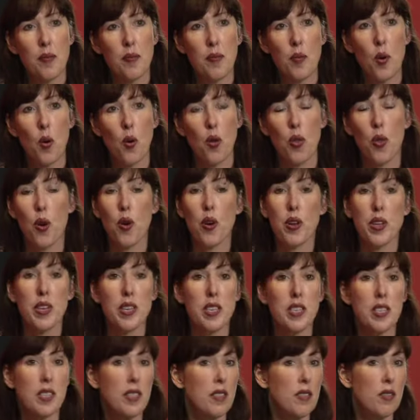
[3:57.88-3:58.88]

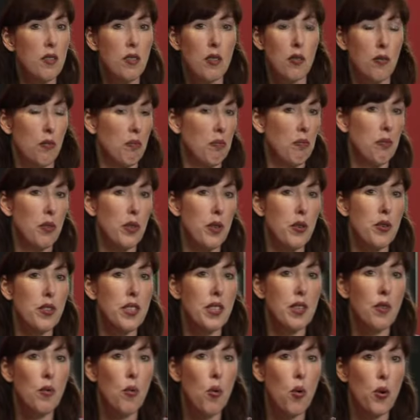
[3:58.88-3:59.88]
authorities
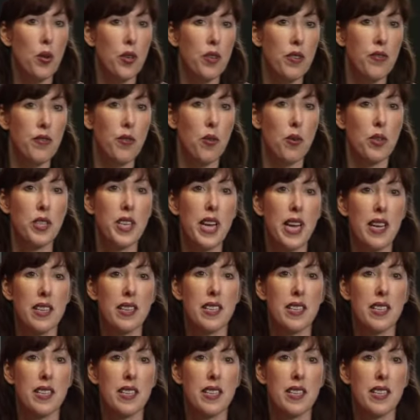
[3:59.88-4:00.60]
using water for town